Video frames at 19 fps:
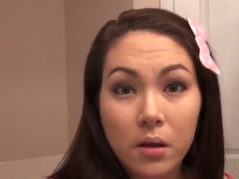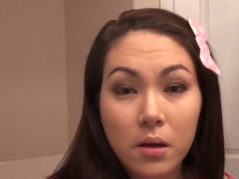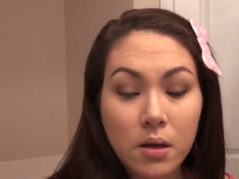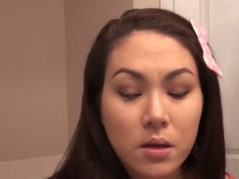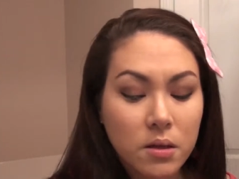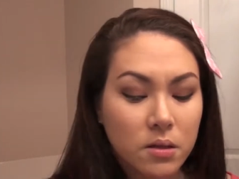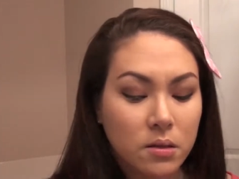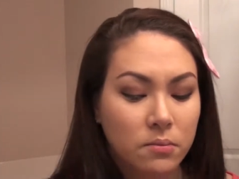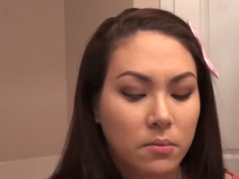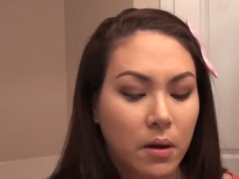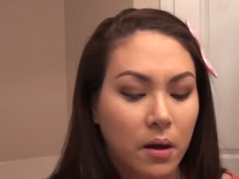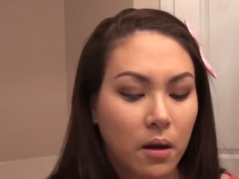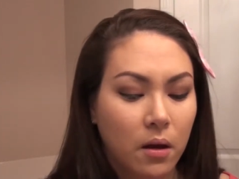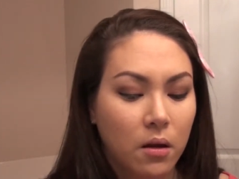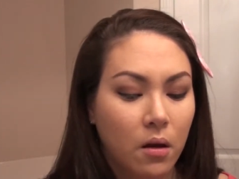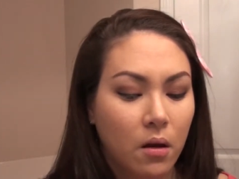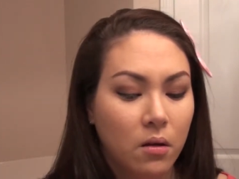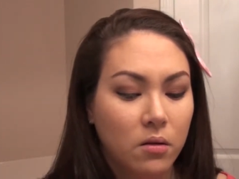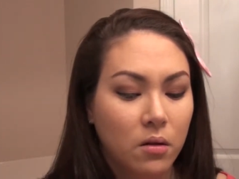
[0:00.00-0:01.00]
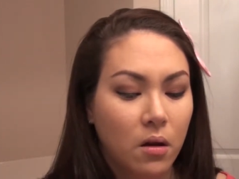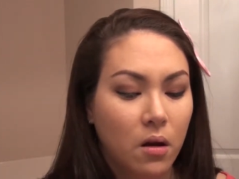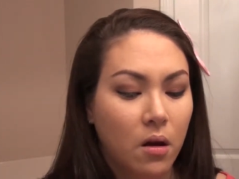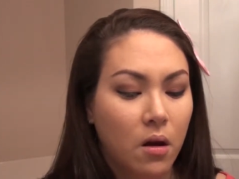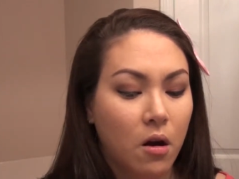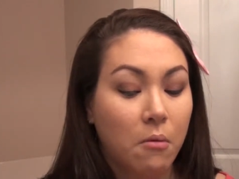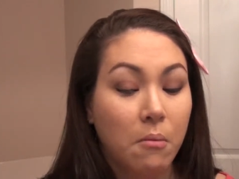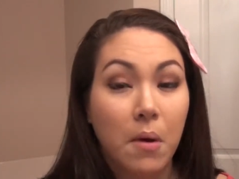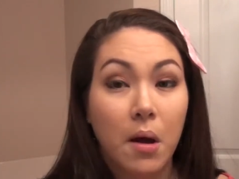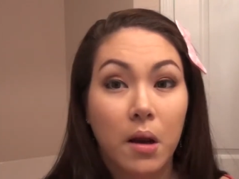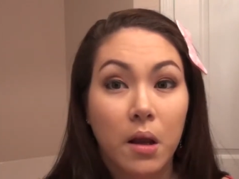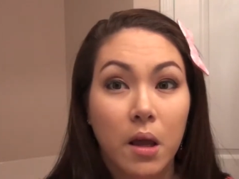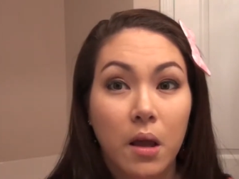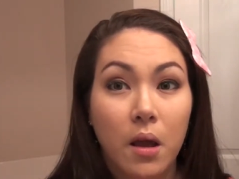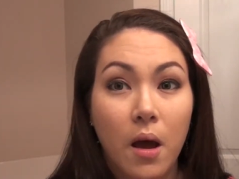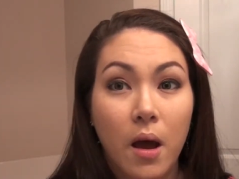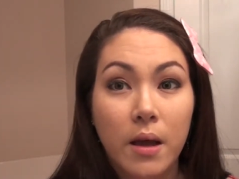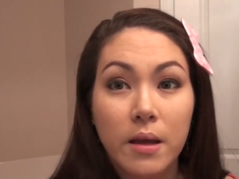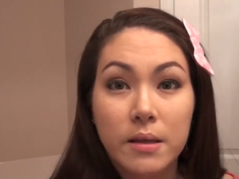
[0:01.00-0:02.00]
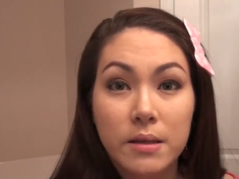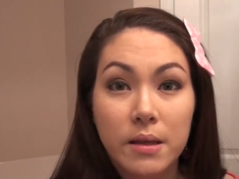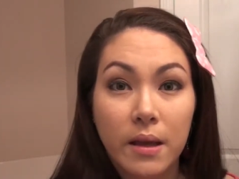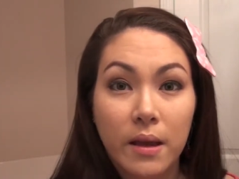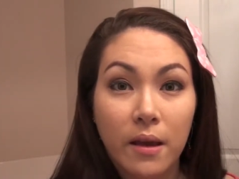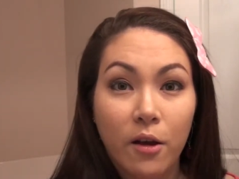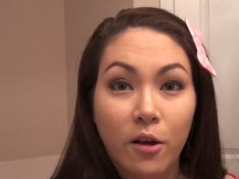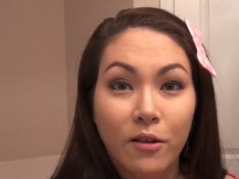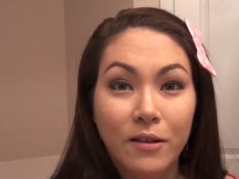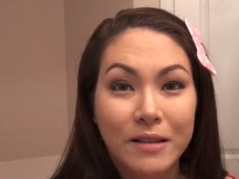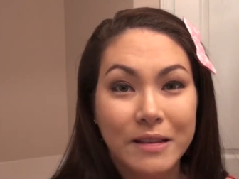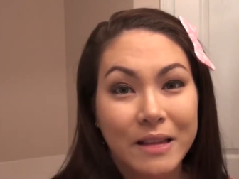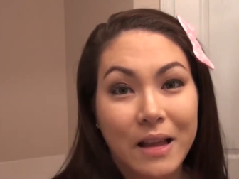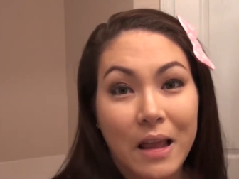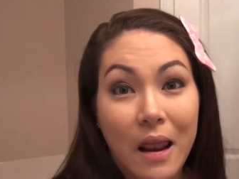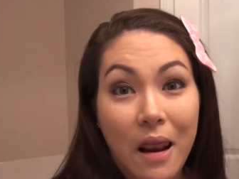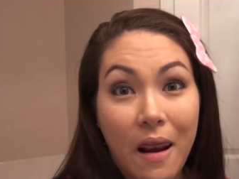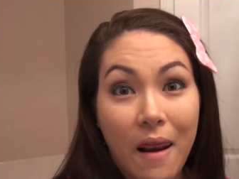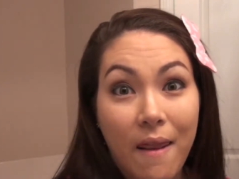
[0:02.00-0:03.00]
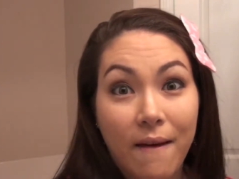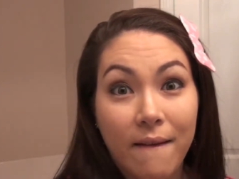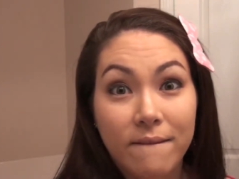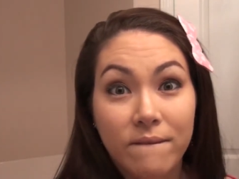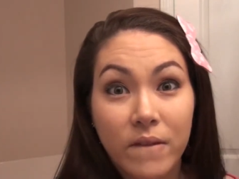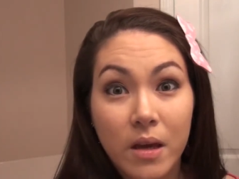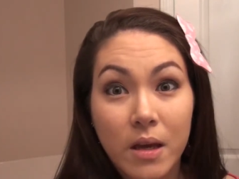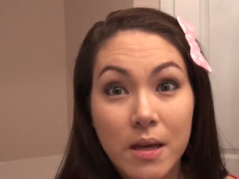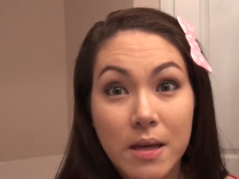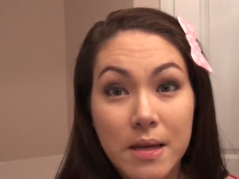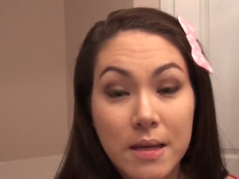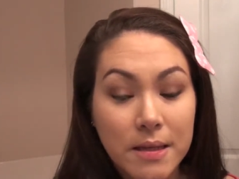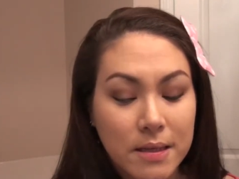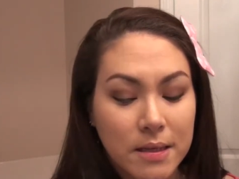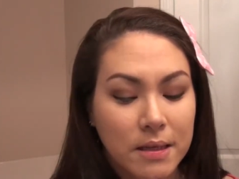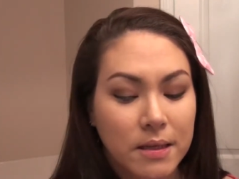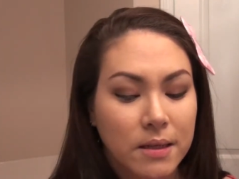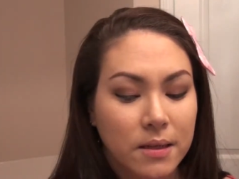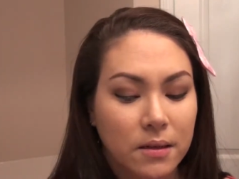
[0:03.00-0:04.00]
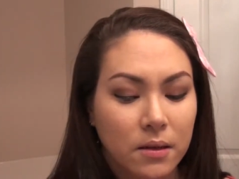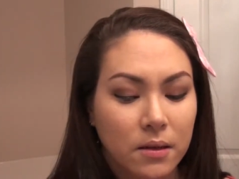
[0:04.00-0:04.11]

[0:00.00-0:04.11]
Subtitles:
it is my Armani Ice to Kill. Love it.